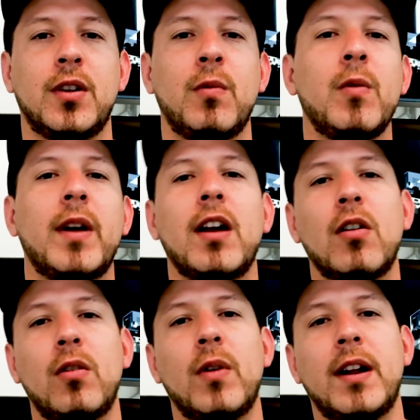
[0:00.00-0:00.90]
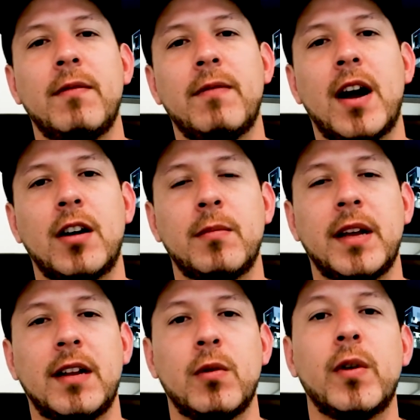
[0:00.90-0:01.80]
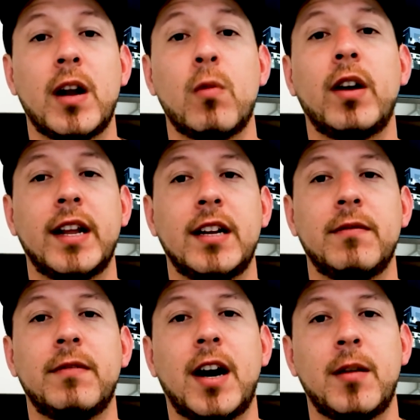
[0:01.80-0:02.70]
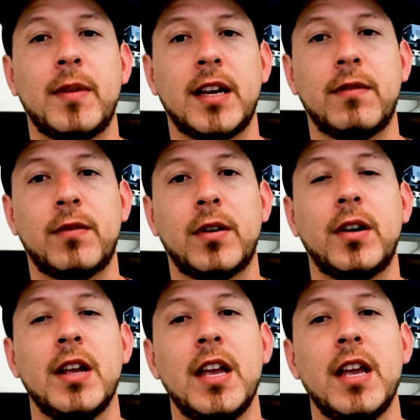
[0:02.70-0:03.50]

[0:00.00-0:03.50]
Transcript: you know, we want to go to an environment and we want to work in an environment if